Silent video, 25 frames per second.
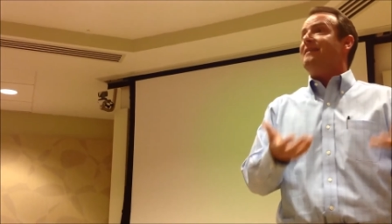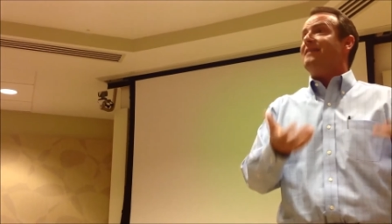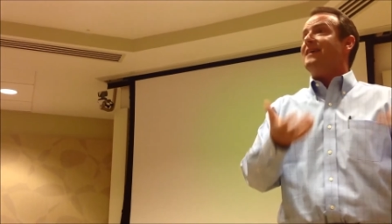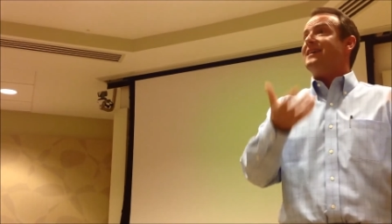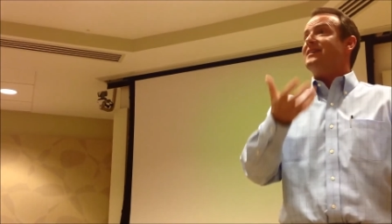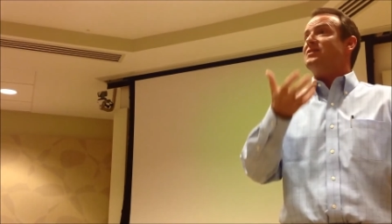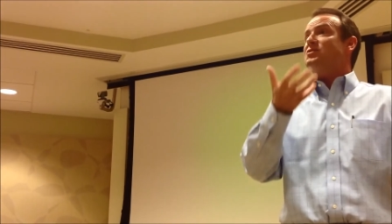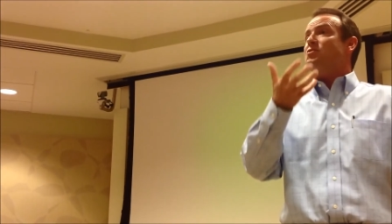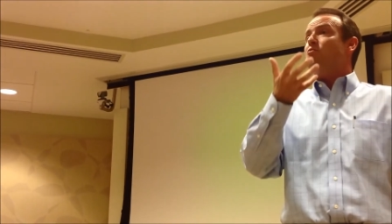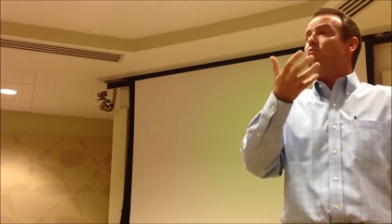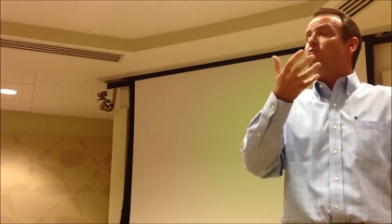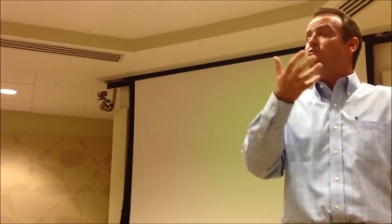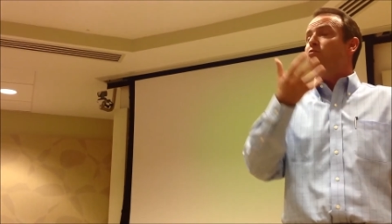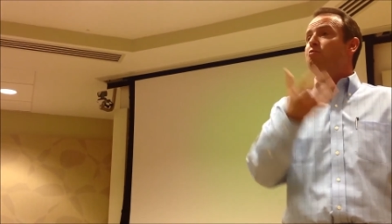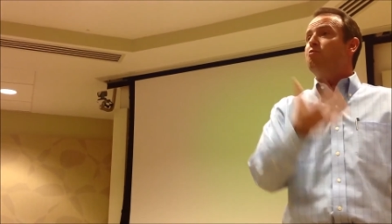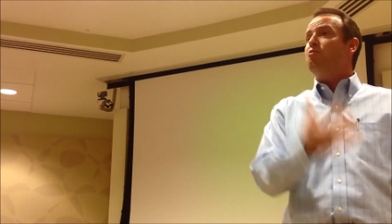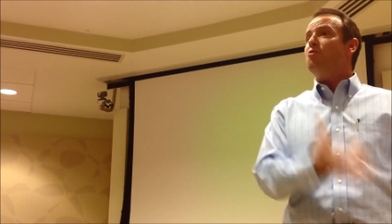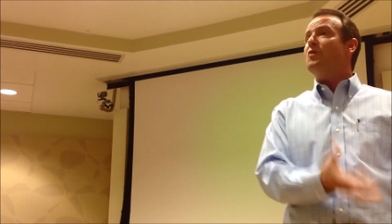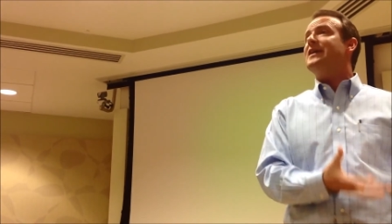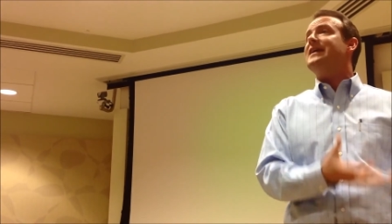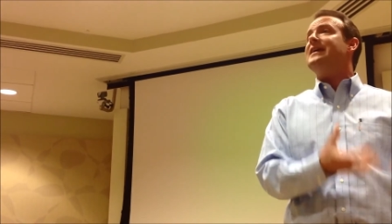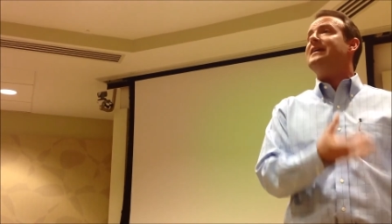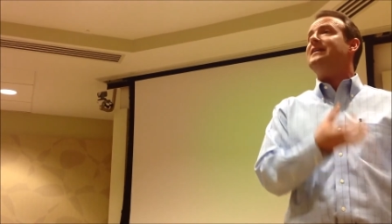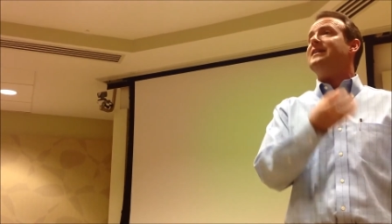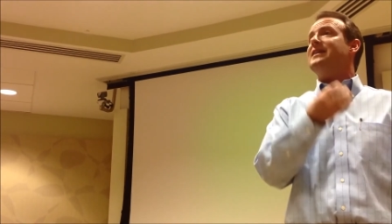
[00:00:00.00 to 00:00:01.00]
that is
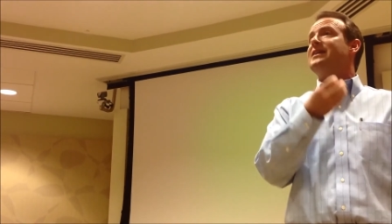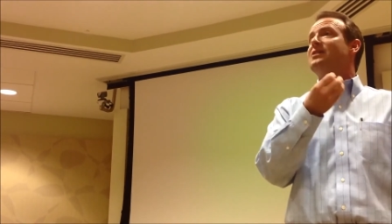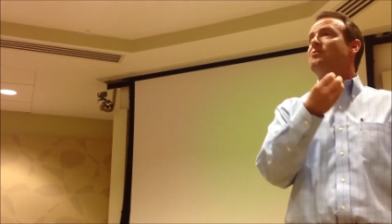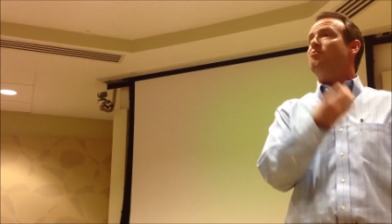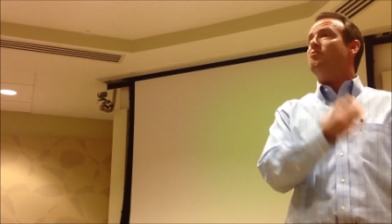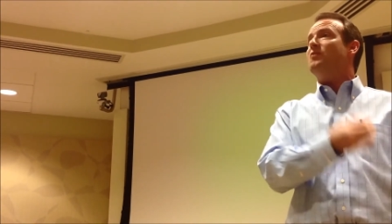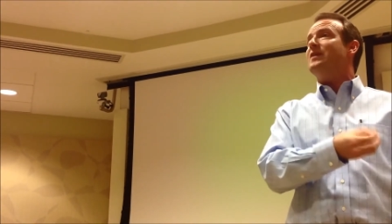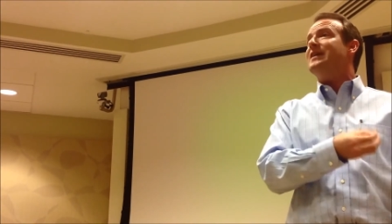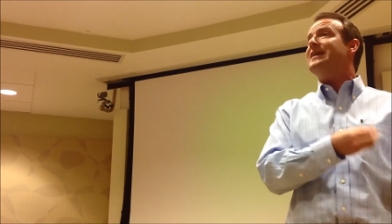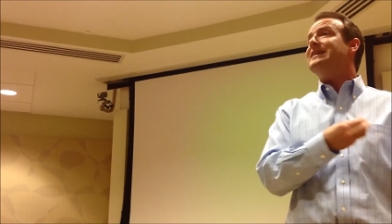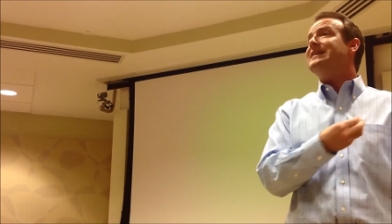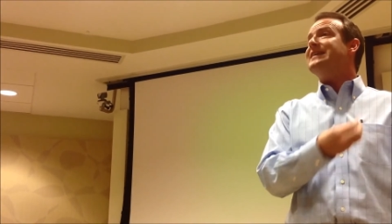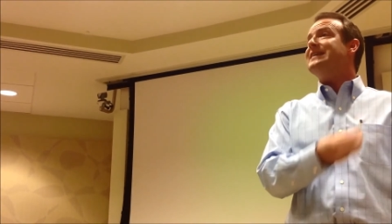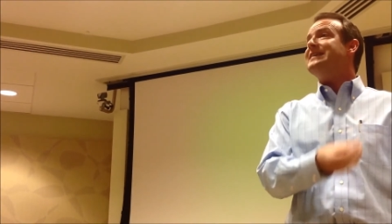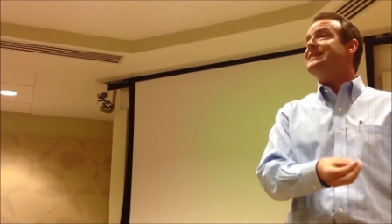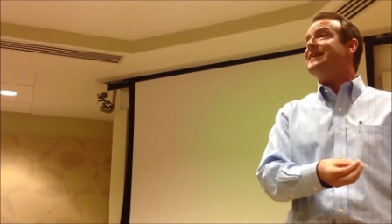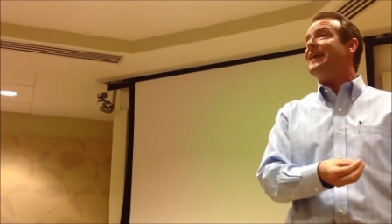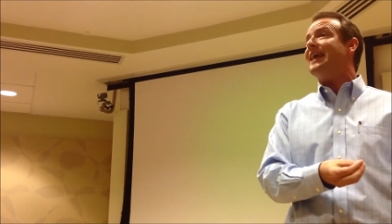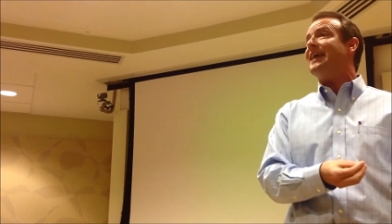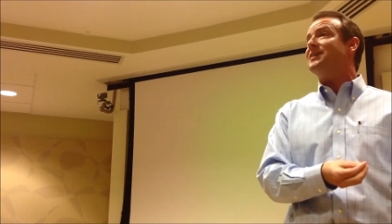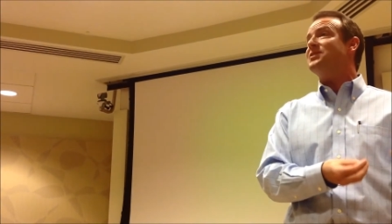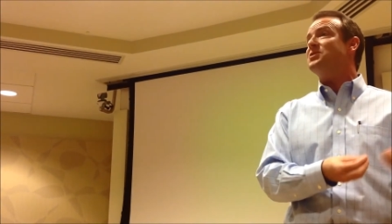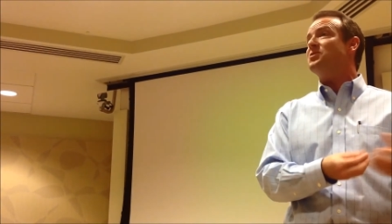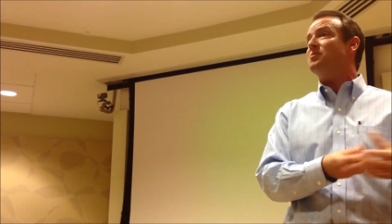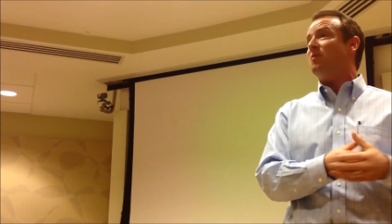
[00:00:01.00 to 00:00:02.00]
really, really
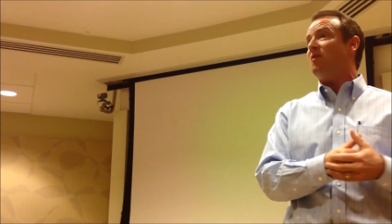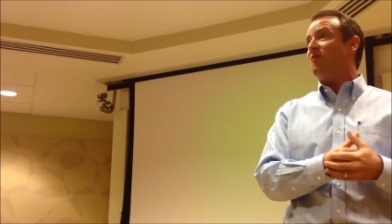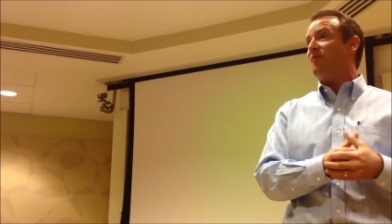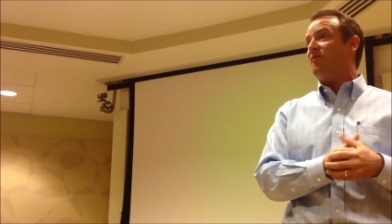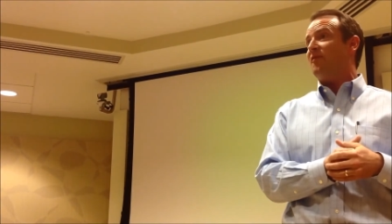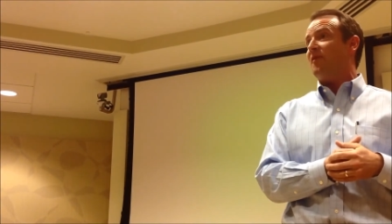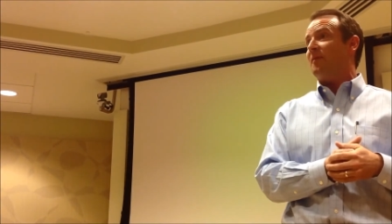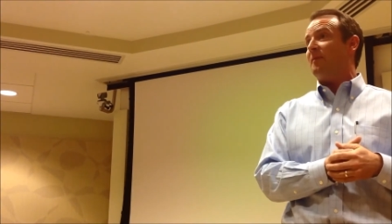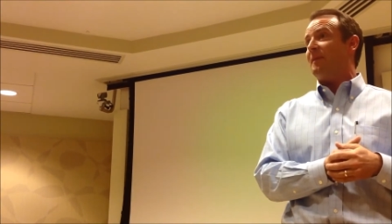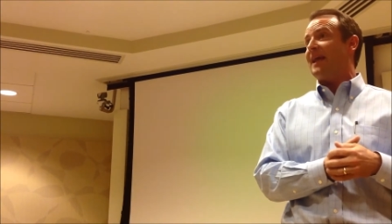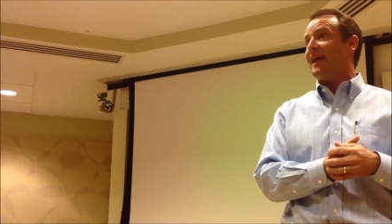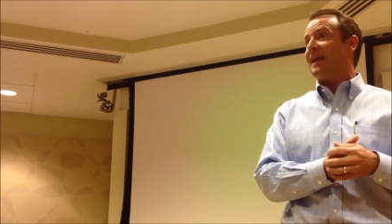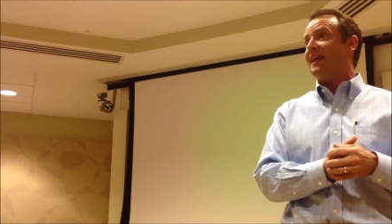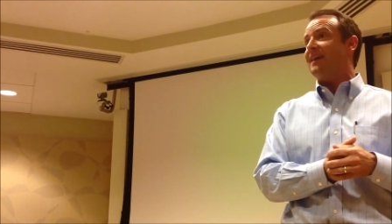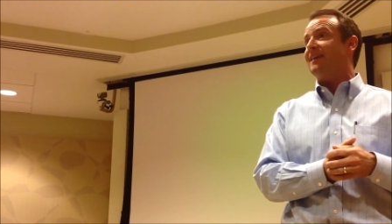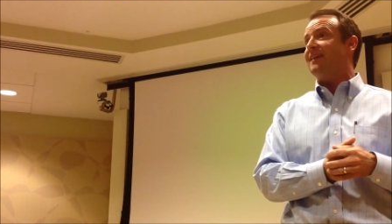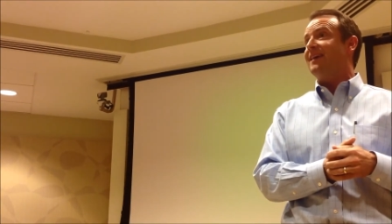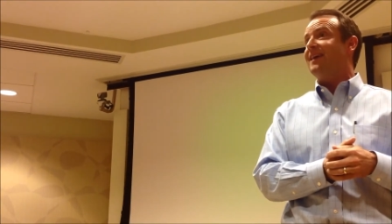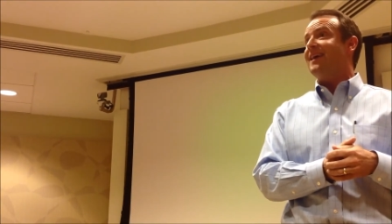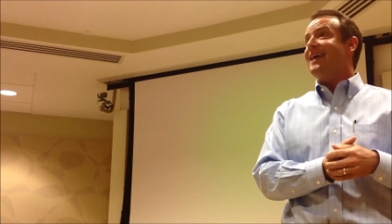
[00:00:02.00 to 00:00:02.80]
tangible for me.